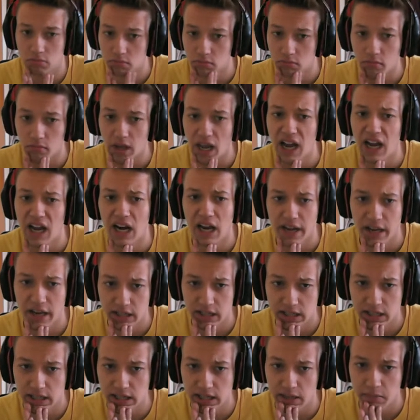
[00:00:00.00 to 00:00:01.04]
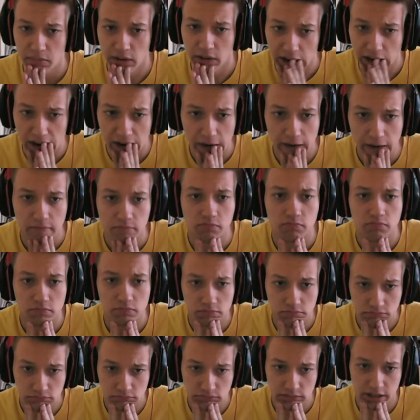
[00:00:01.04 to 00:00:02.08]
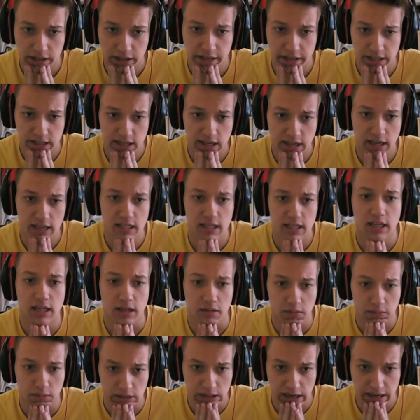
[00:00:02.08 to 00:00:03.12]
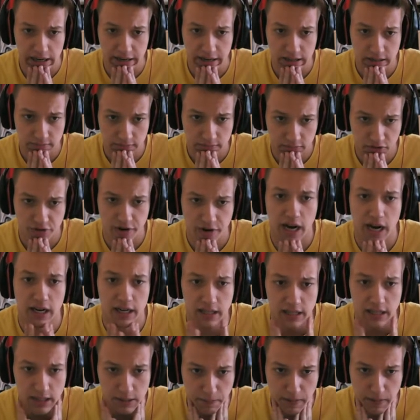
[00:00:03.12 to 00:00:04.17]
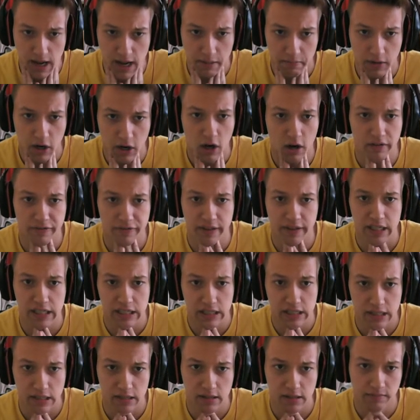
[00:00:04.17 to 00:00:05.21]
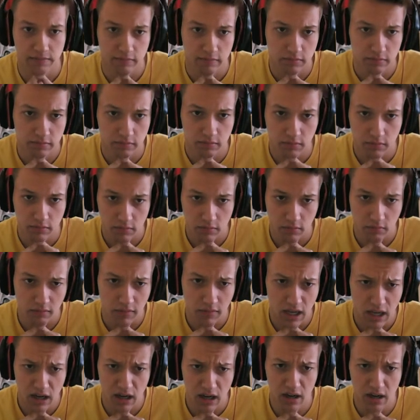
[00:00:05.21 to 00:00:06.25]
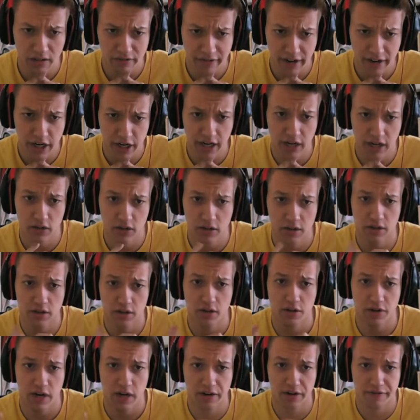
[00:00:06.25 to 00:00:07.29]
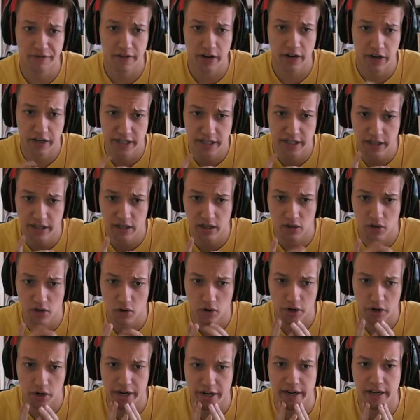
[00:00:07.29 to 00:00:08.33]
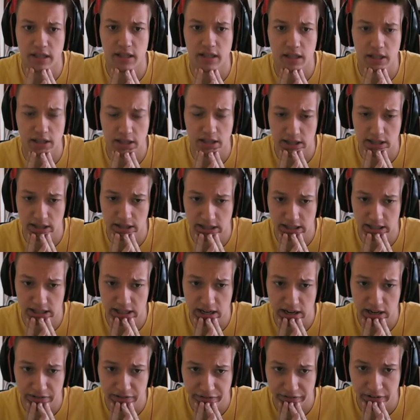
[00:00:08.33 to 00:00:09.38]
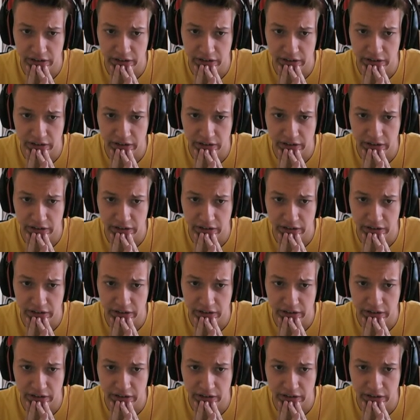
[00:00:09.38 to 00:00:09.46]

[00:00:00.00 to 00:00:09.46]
I like his team. He's got some like Dragon Spam offense, very good Dragon Fairy, Steel Core, and stuff.